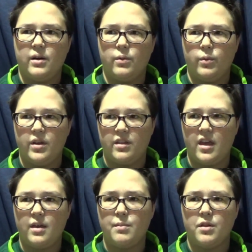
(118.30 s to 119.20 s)
with
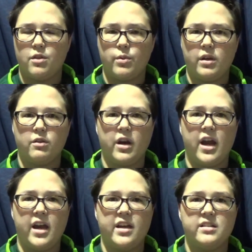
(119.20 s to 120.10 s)
him and 3 other
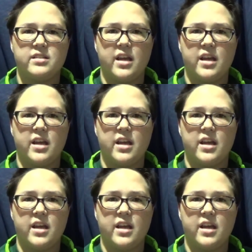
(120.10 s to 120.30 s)
guys,